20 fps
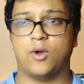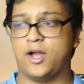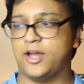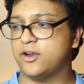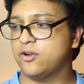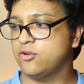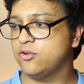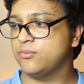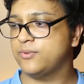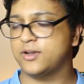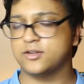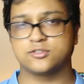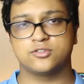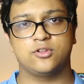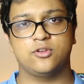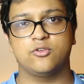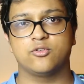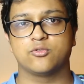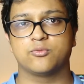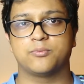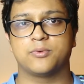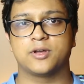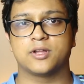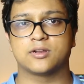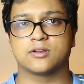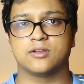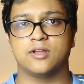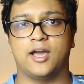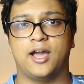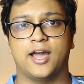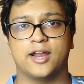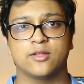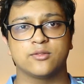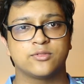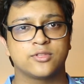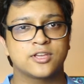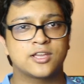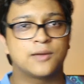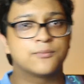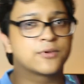I don't know about you, but I
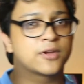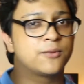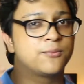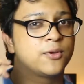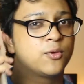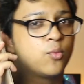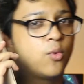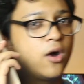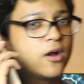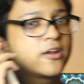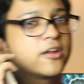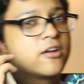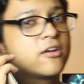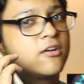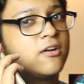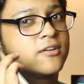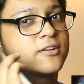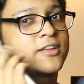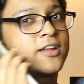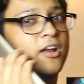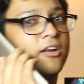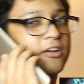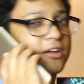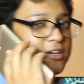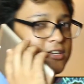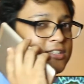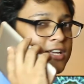don't think I'm going to be walking around carrying a